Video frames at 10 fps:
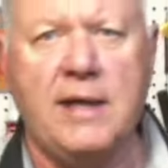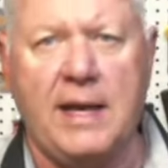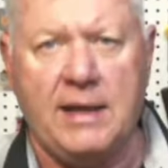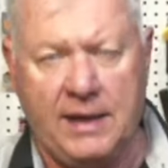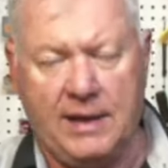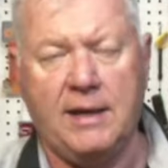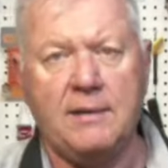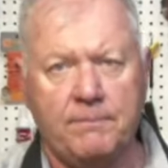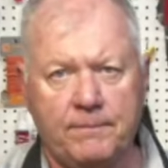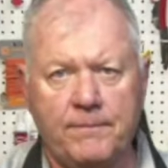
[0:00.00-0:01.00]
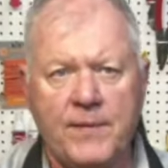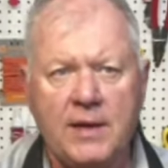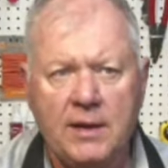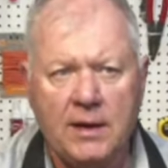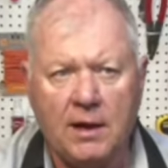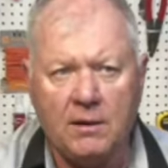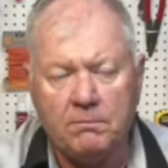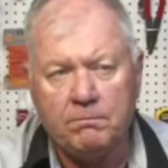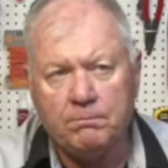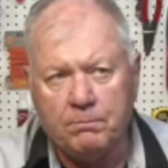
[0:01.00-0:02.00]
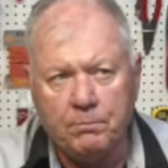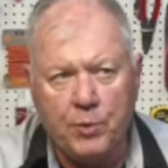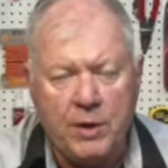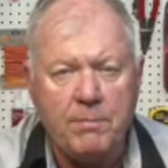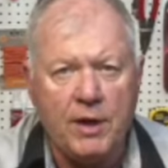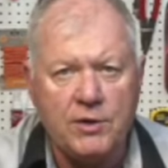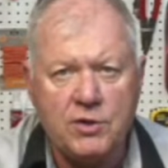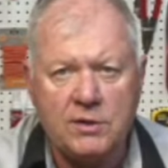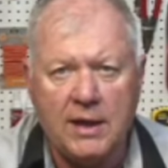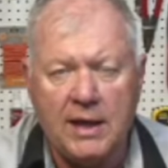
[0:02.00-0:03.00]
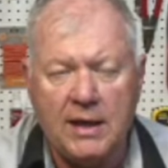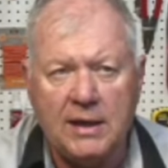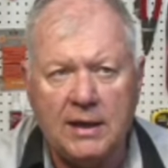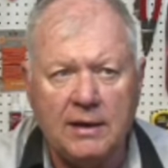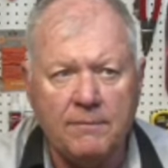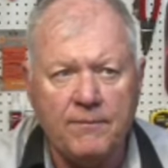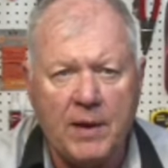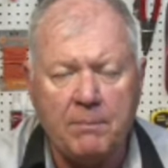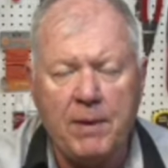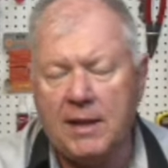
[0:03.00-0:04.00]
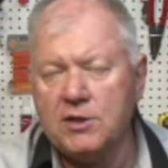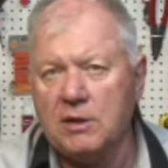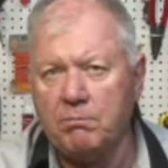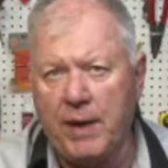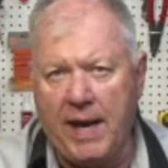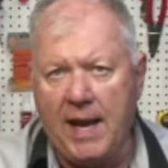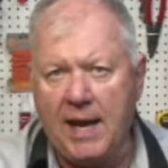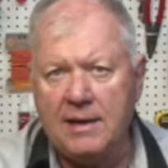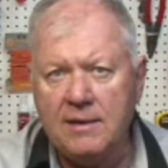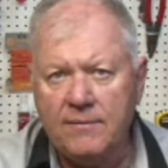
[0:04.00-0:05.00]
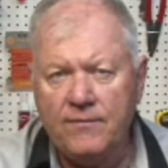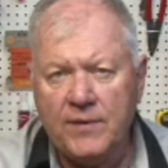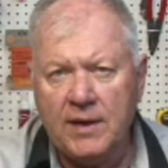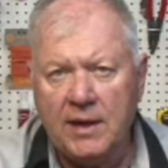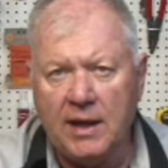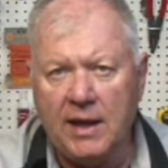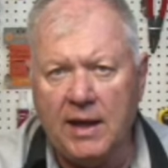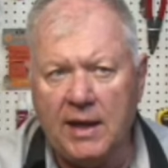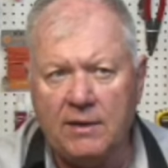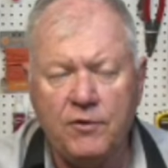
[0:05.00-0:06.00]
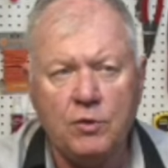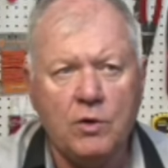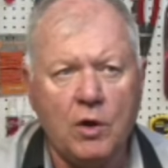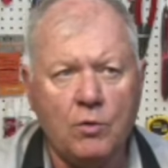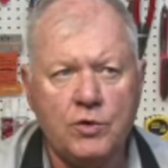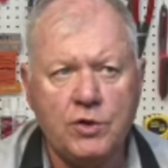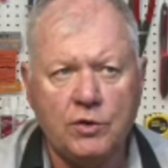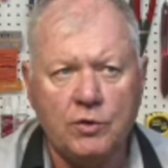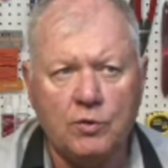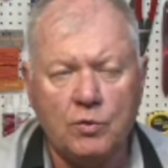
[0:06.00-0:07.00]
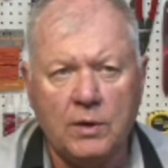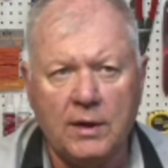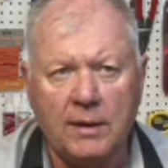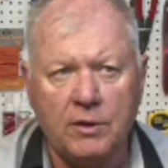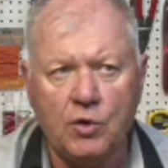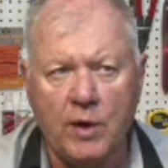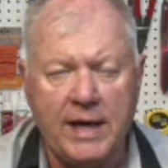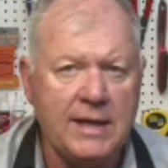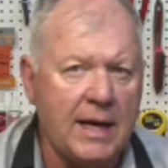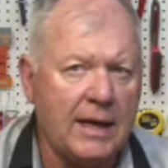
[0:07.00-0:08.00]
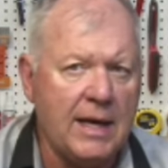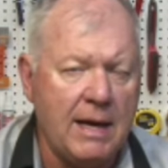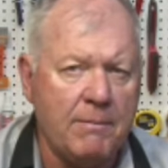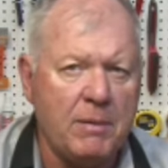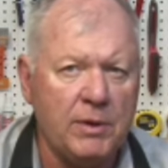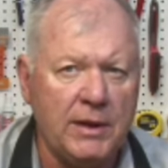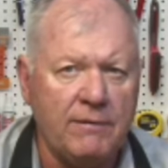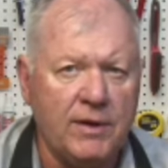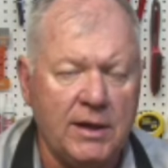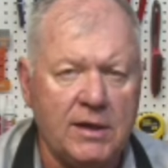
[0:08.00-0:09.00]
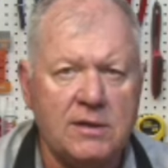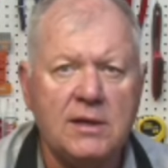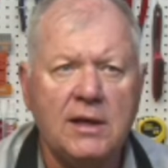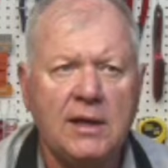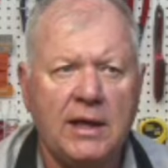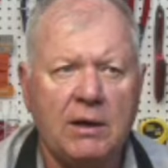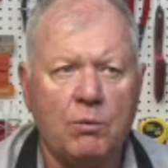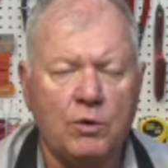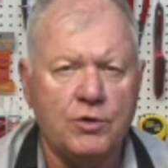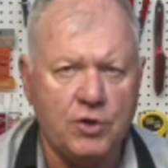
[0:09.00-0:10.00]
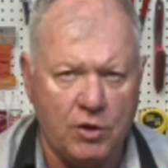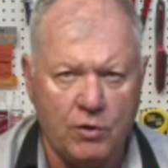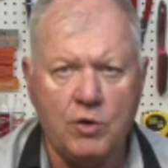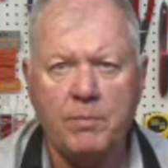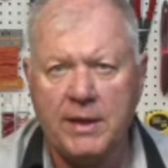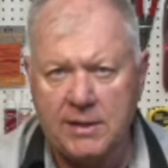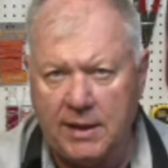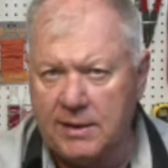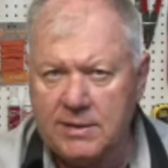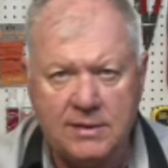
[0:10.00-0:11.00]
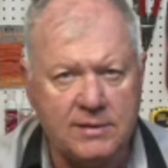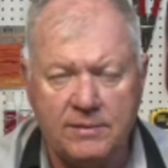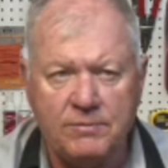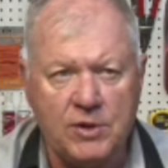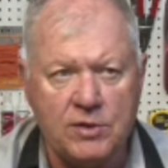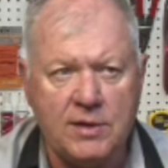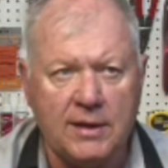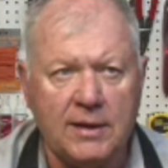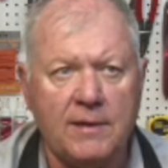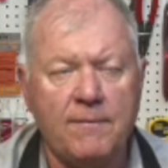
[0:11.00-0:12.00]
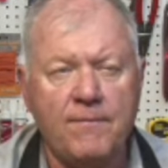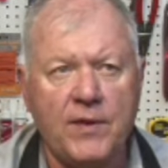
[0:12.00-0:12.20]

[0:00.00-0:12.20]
and a, pretty much a polishing pad. And if you go to crane.com, I believe it is, it will show you, but it's just the